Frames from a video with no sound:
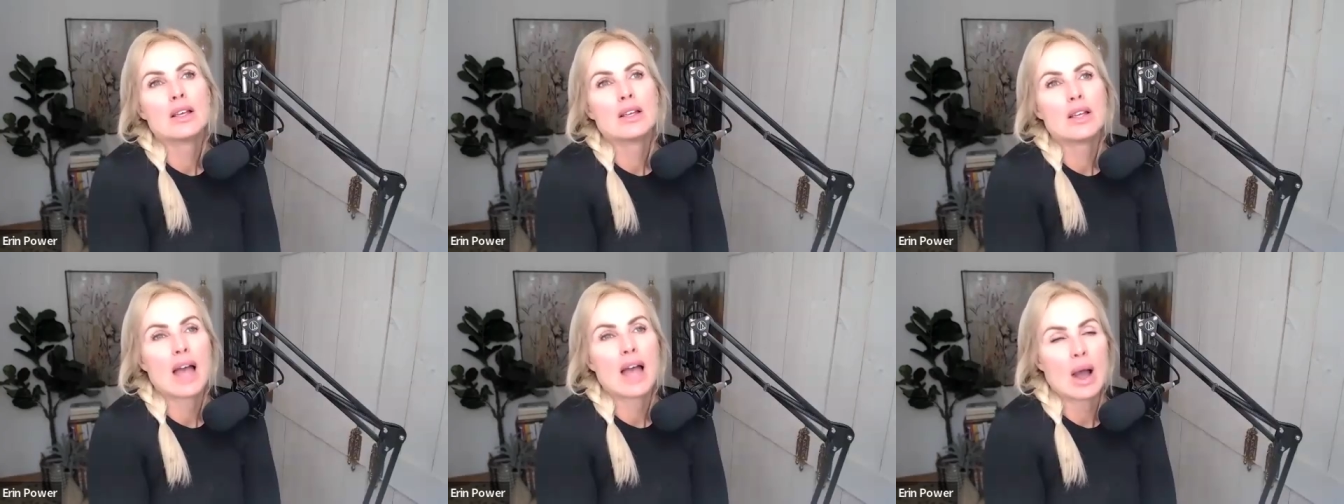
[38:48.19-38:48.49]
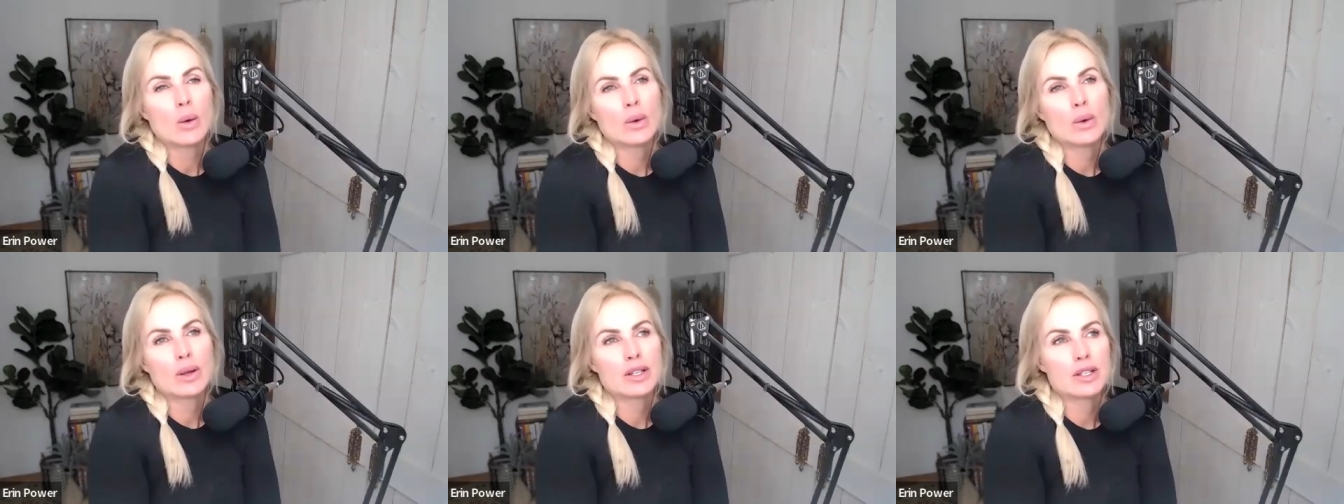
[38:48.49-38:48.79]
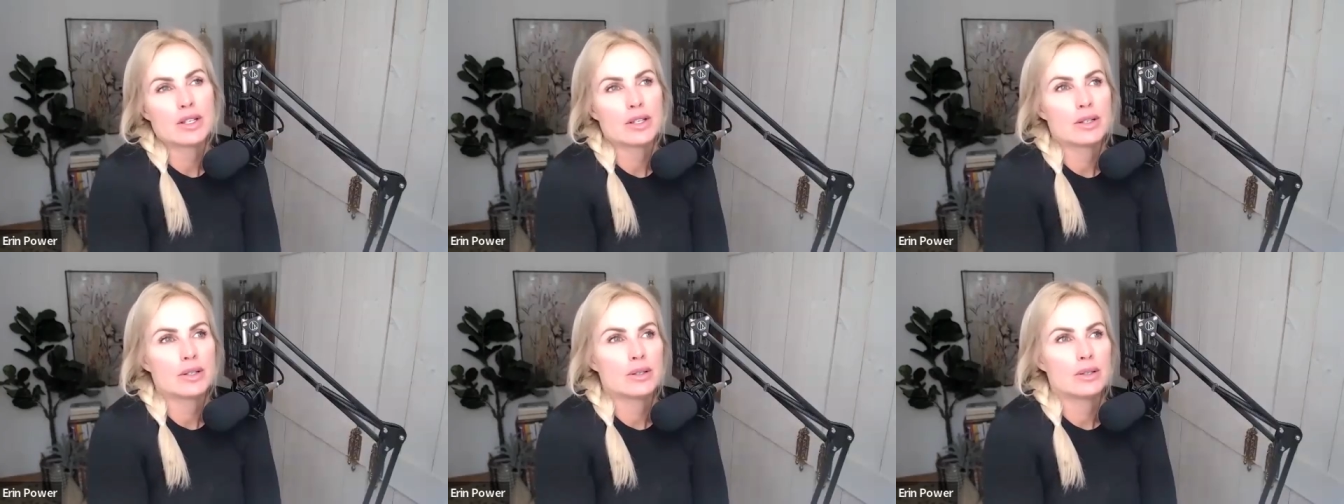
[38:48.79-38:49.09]
how would
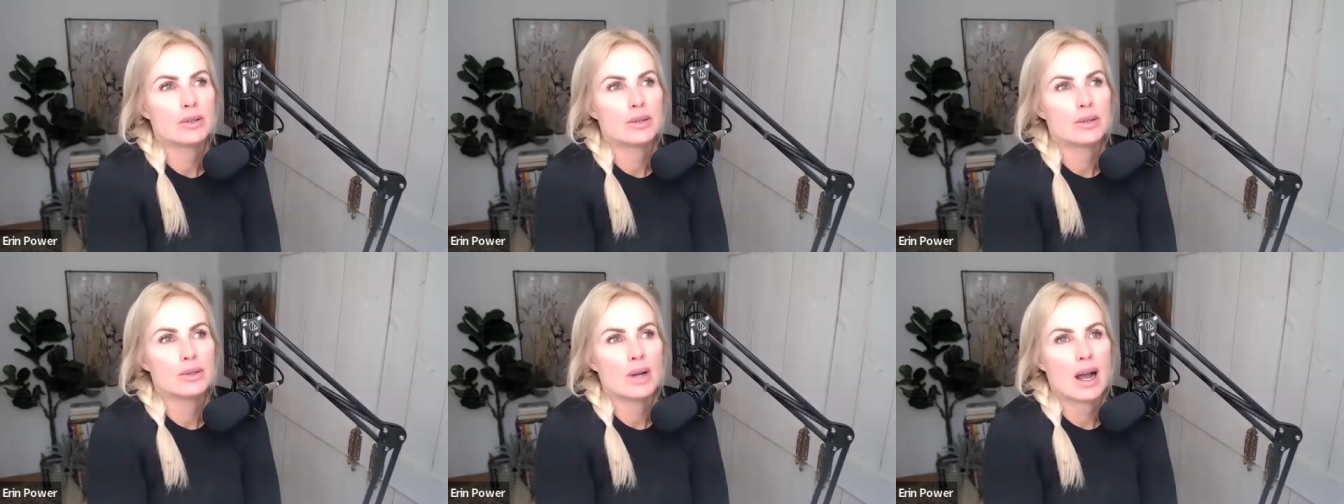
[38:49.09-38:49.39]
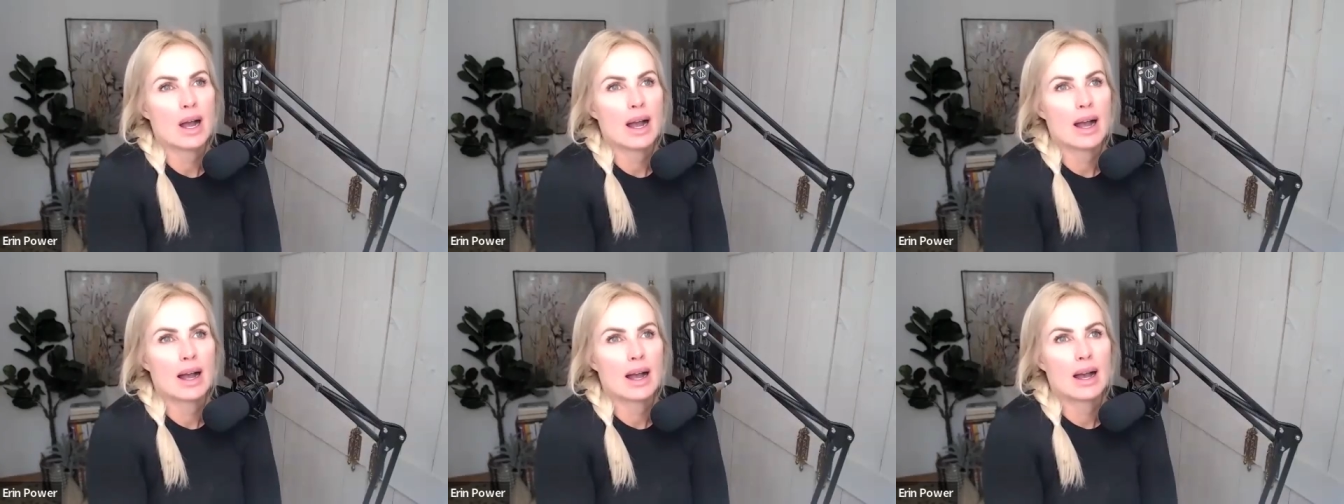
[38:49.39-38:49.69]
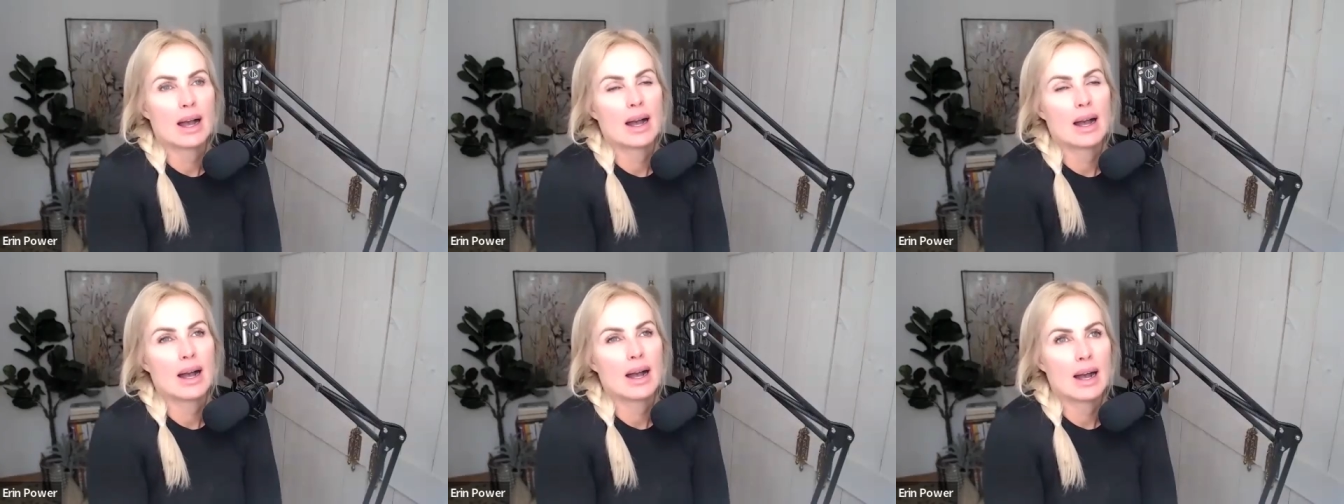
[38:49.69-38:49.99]
you
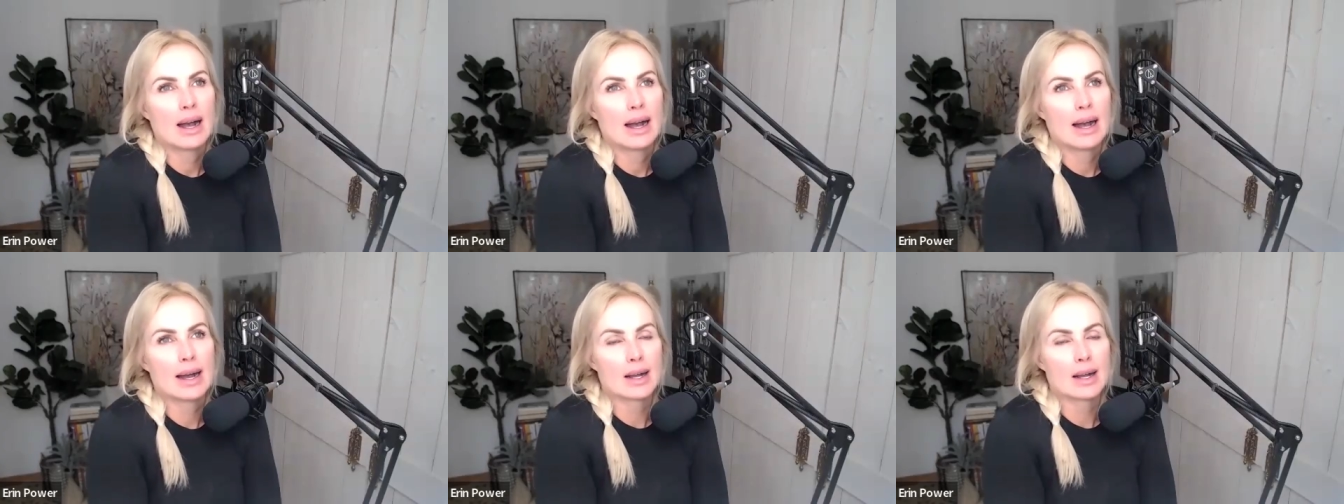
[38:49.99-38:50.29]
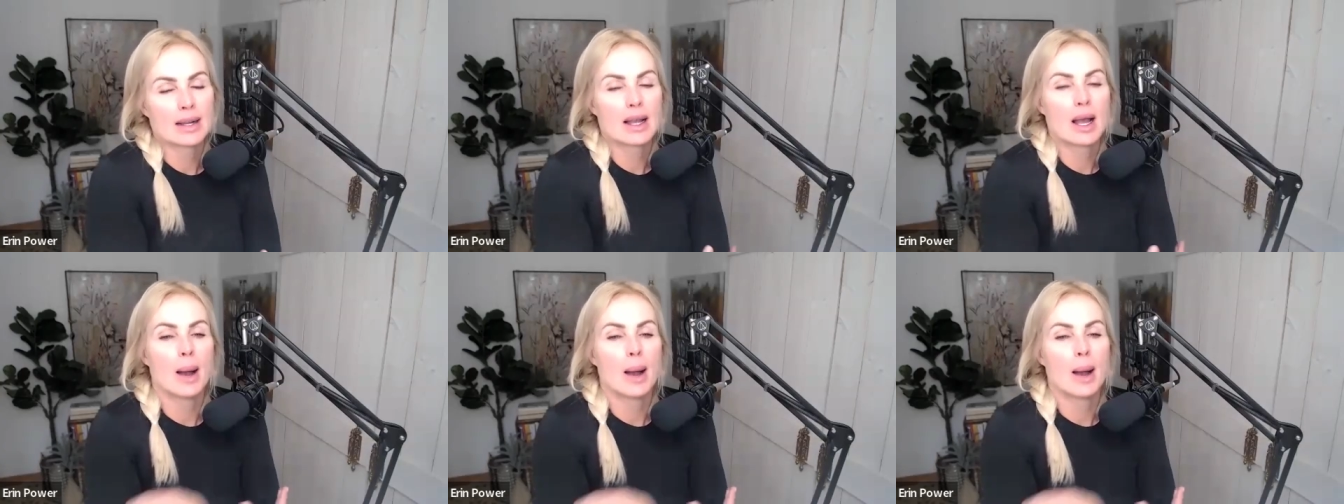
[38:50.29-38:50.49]
uh,